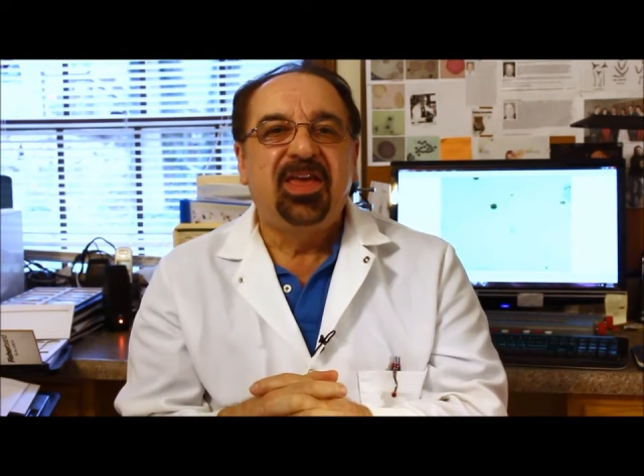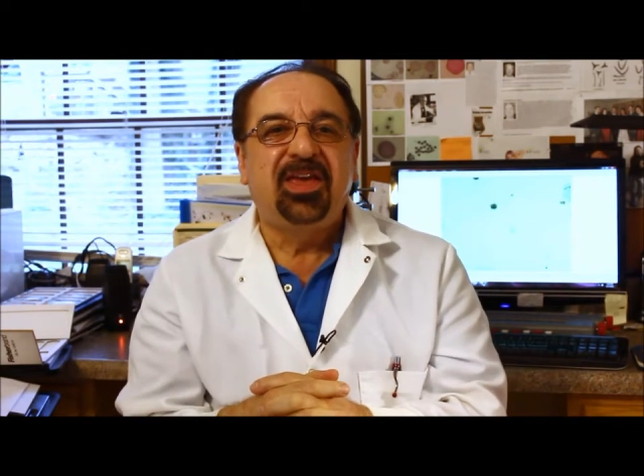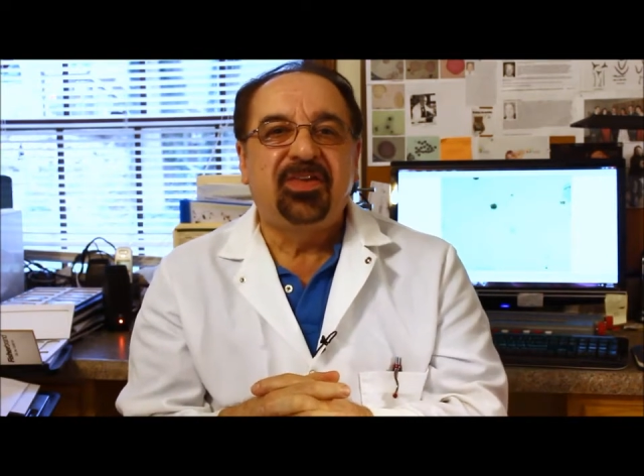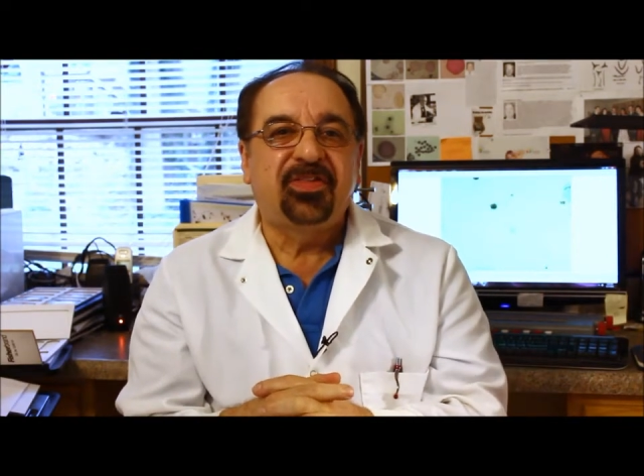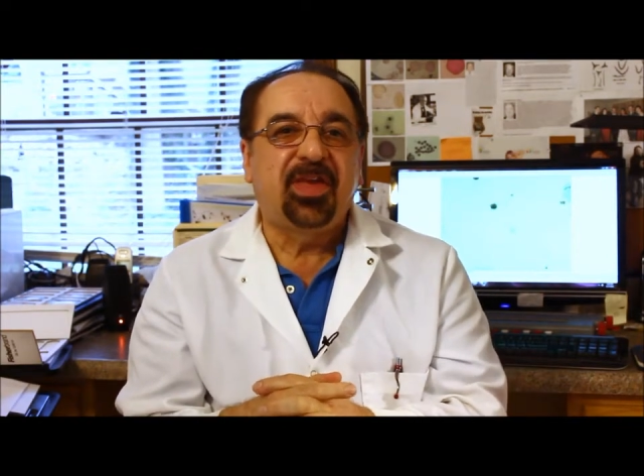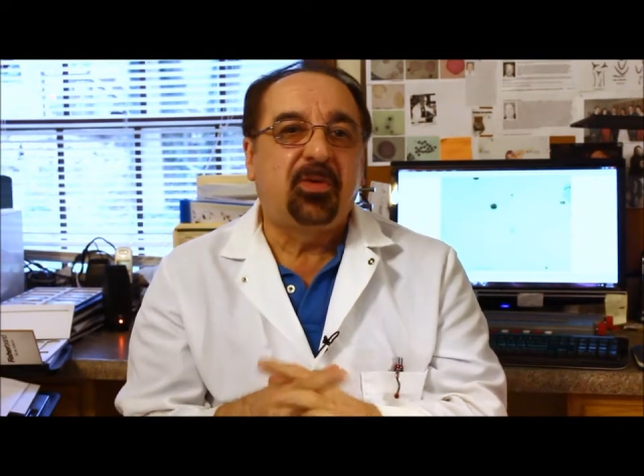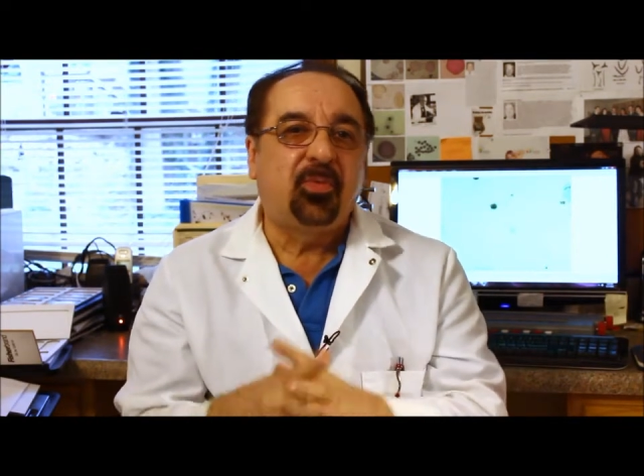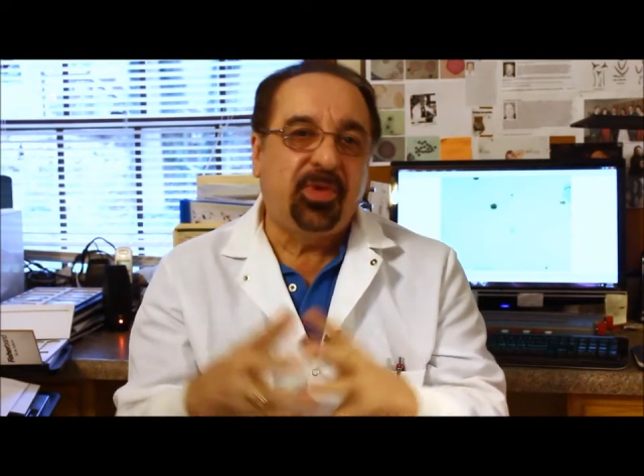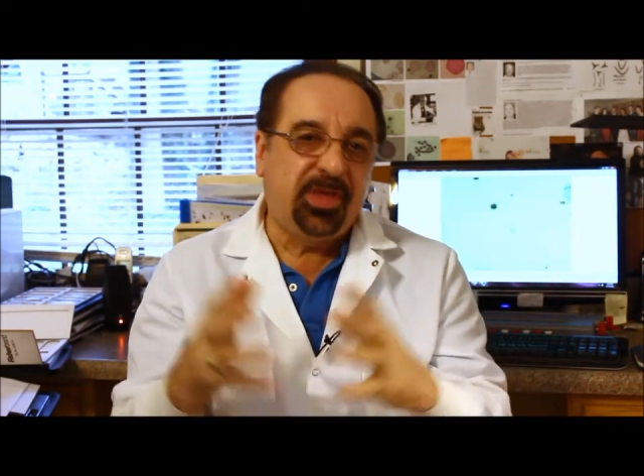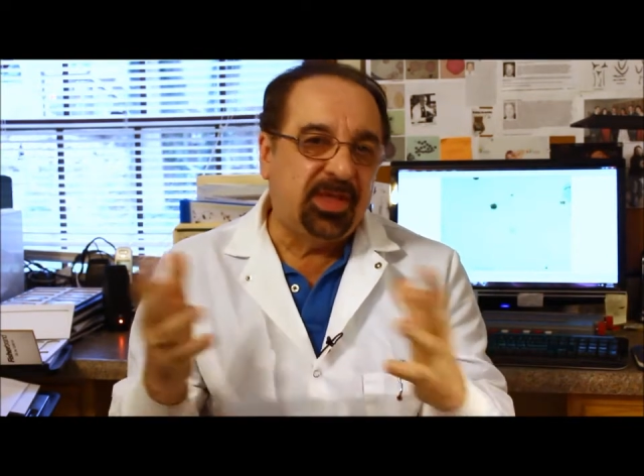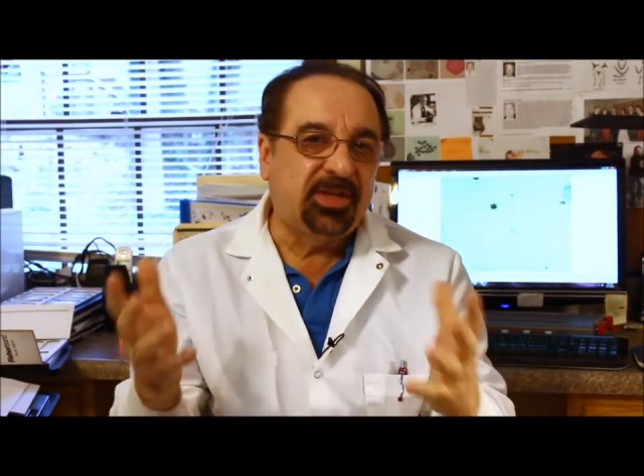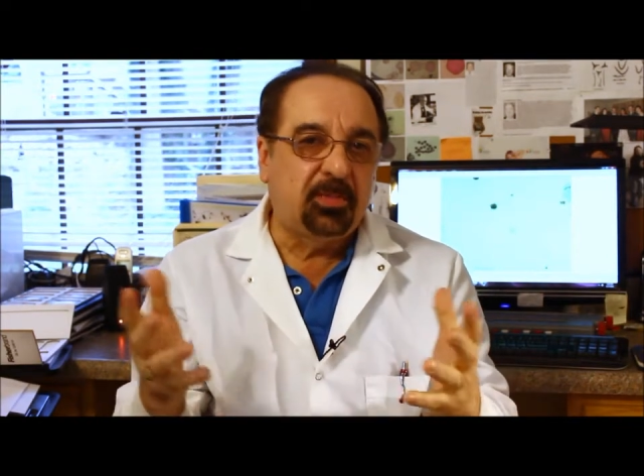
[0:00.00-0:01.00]
is that
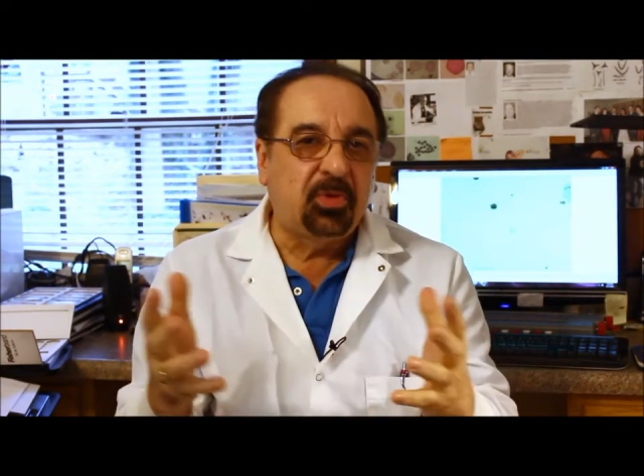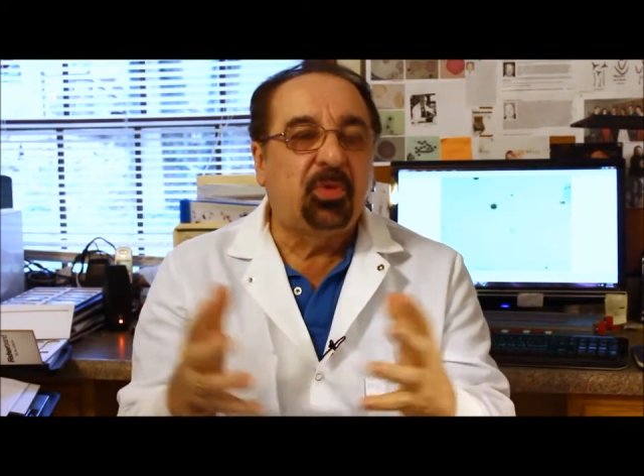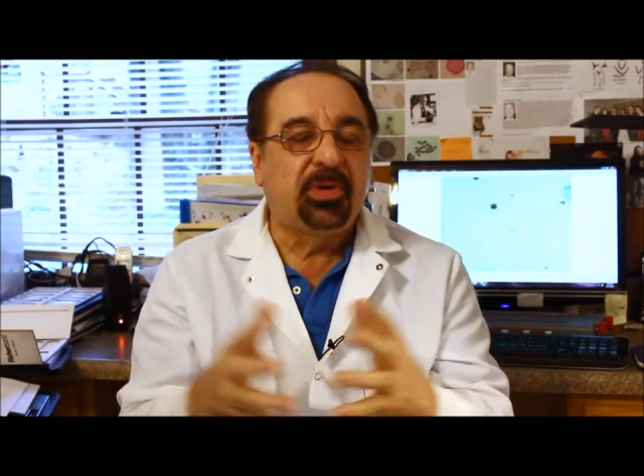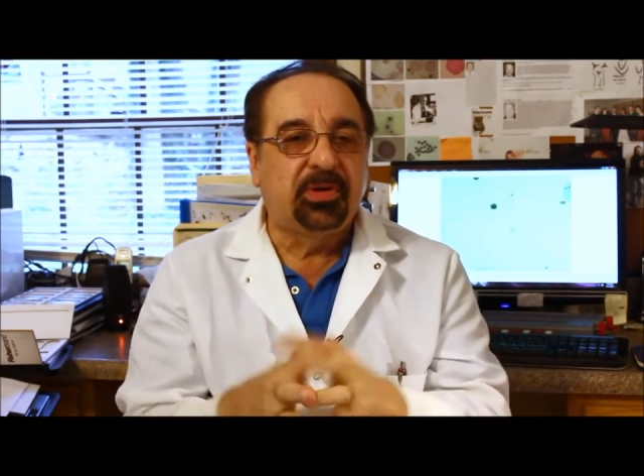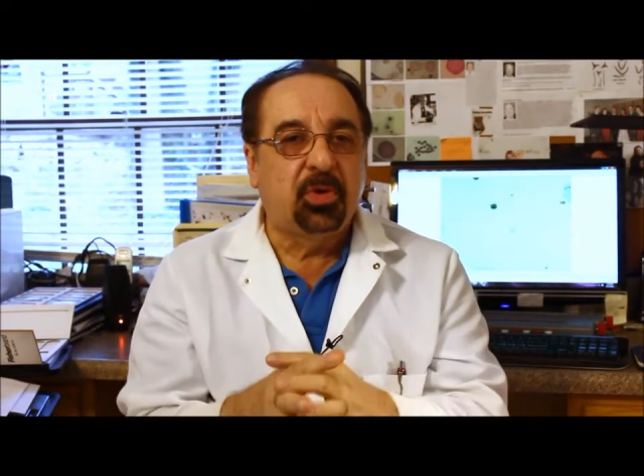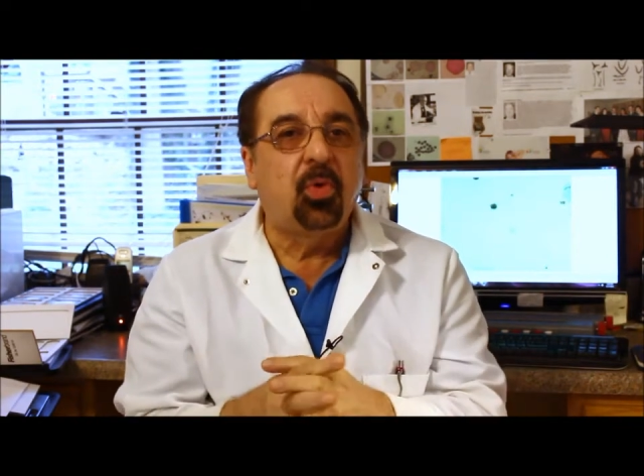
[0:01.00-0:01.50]
we end up going to